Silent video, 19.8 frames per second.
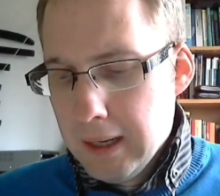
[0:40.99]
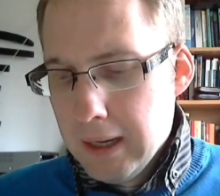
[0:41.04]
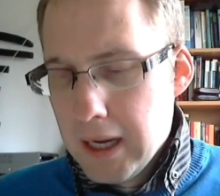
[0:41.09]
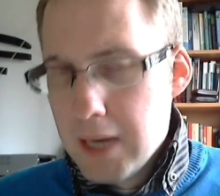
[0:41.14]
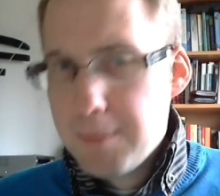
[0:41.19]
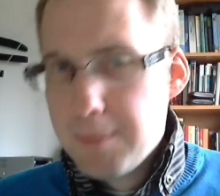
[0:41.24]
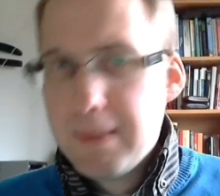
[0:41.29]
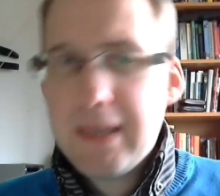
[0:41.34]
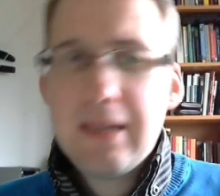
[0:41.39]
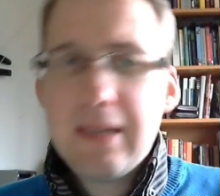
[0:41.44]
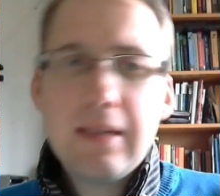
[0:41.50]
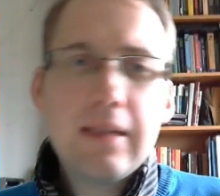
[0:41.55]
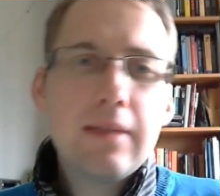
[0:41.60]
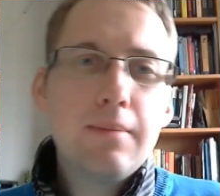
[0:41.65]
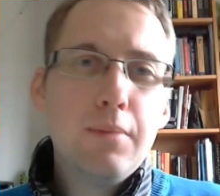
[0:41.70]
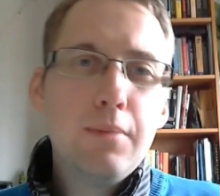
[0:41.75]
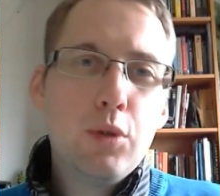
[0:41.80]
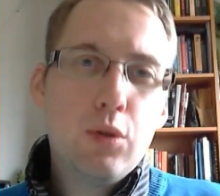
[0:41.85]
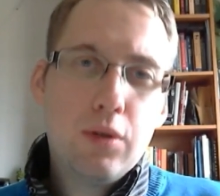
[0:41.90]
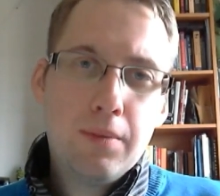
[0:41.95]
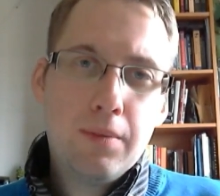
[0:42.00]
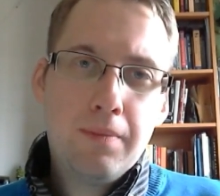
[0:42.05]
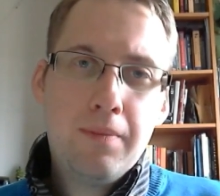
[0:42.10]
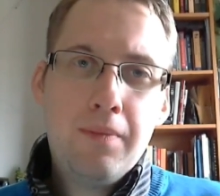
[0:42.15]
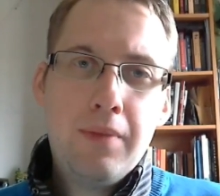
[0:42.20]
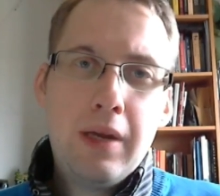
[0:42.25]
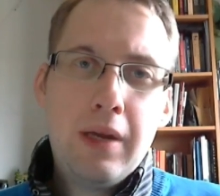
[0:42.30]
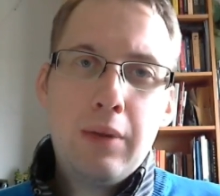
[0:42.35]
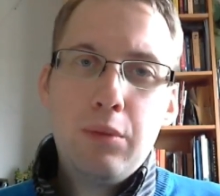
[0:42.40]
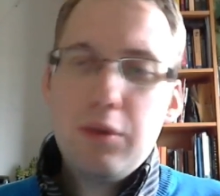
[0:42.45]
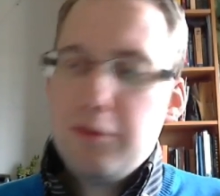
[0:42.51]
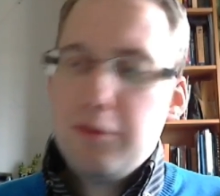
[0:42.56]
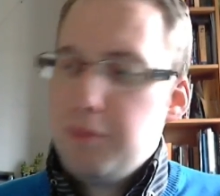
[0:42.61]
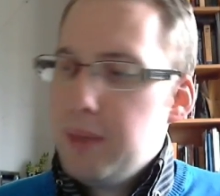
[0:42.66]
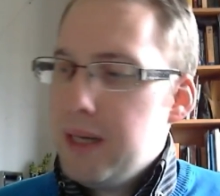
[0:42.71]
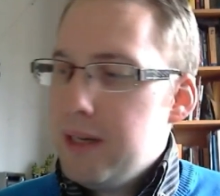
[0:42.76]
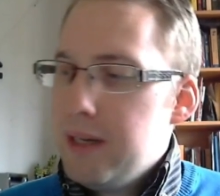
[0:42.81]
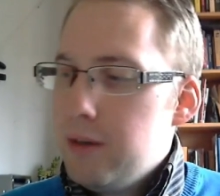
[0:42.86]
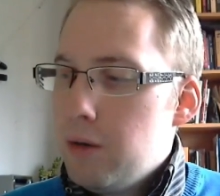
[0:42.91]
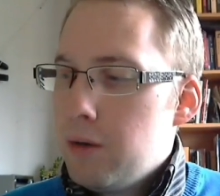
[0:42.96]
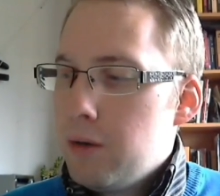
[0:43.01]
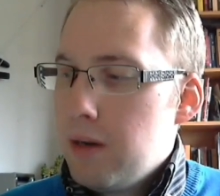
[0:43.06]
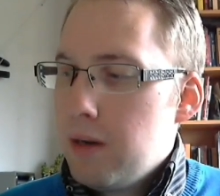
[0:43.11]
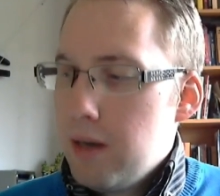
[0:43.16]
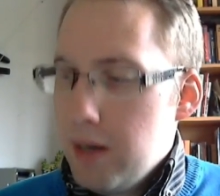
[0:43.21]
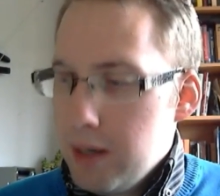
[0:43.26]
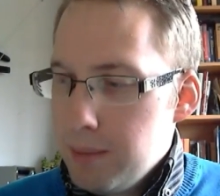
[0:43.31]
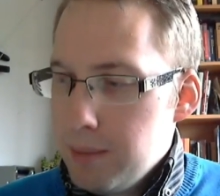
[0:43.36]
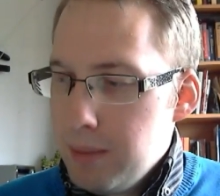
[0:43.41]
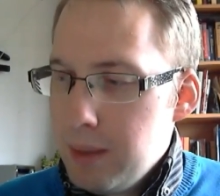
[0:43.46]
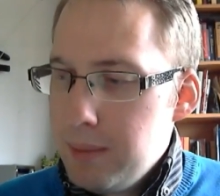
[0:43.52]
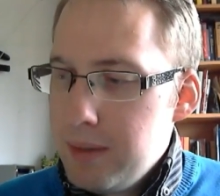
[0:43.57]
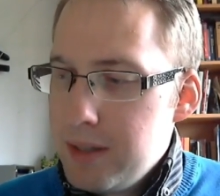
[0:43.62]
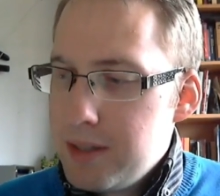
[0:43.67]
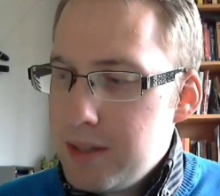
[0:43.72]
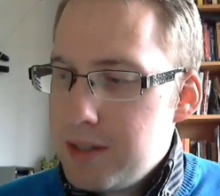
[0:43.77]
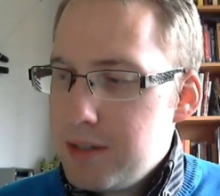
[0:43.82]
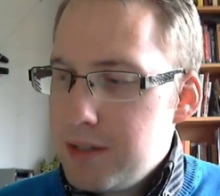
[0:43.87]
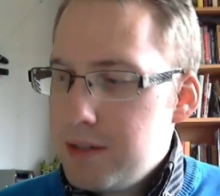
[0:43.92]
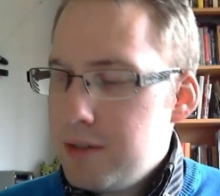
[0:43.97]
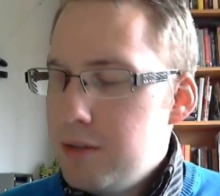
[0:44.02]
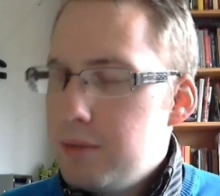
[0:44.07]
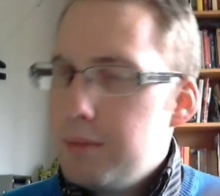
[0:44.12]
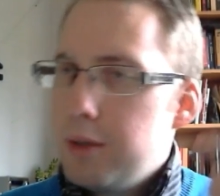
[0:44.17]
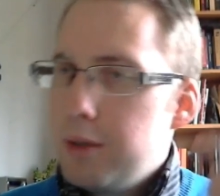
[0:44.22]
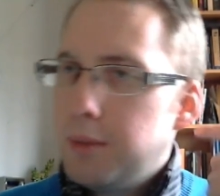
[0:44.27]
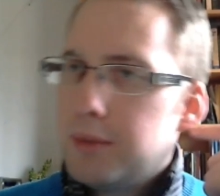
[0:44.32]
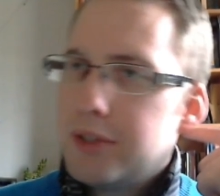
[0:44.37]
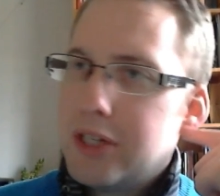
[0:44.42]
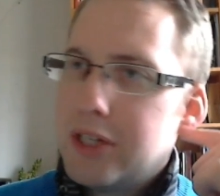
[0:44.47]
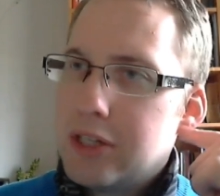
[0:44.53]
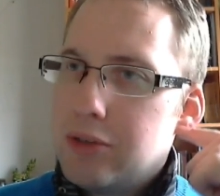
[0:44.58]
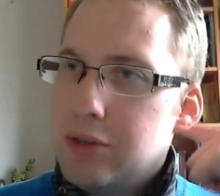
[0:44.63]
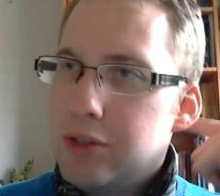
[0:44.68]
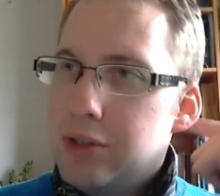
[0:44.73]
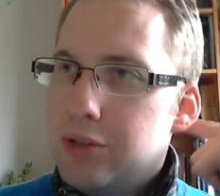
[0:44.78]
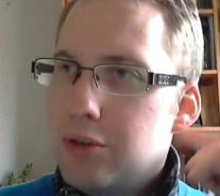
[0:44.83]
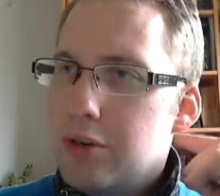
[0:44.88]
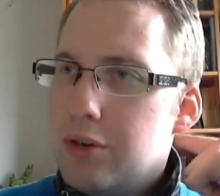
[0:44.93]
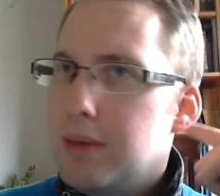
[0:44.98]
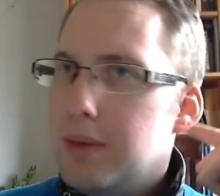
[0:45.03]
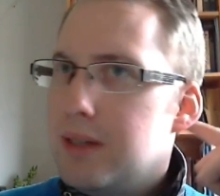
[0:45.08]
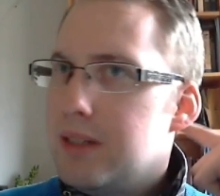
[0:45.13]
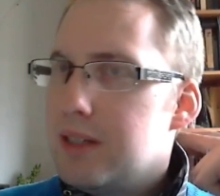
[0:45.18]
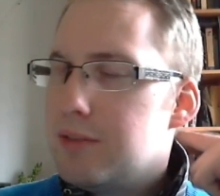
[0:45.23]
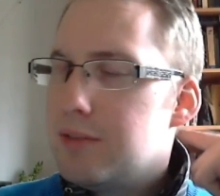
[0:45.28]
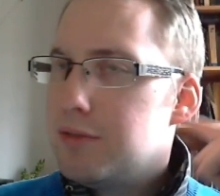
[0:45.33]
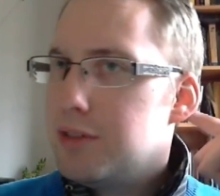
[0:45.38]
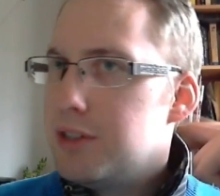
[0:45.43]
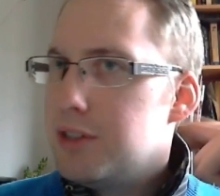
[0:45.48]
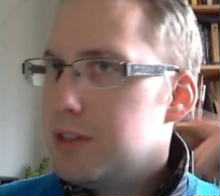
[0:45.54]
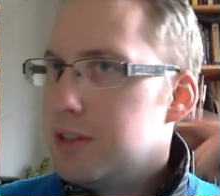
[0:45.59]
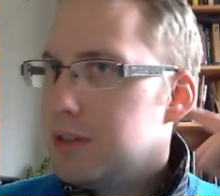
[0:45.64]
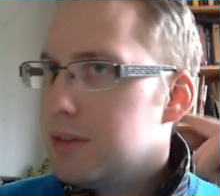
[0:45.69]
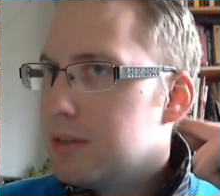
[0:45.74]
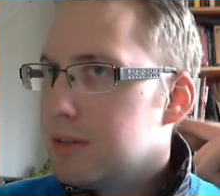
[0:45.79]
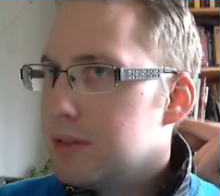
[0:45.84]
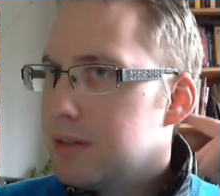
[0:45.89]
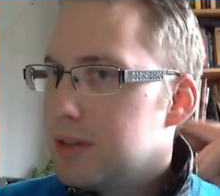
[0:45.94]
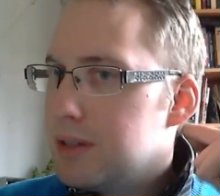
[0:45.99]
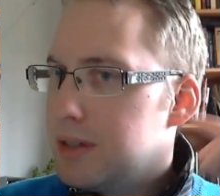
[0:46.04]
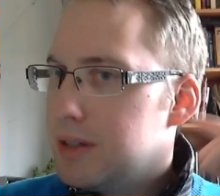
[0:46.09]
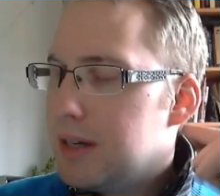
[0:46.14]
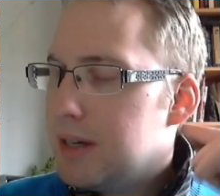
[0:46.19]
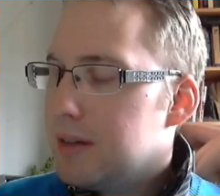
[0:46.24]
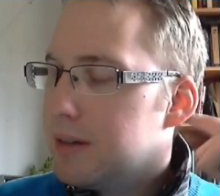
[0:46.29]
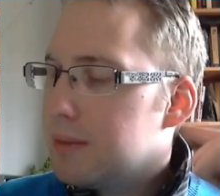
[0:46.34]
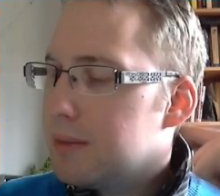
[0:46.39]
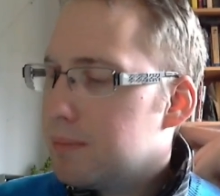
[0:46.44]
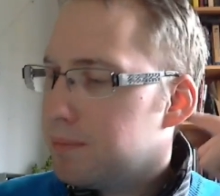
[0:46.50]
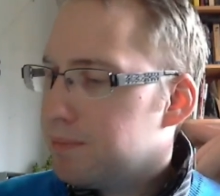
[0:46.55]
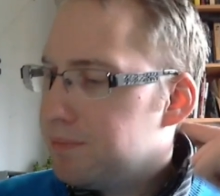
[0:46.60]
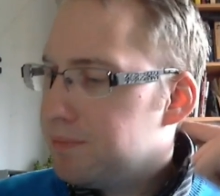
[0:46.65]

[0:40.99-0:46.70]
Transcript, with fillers: I paid a little more than I would have paid online, maybe this is a good moment to actually talk about that for just a, a second.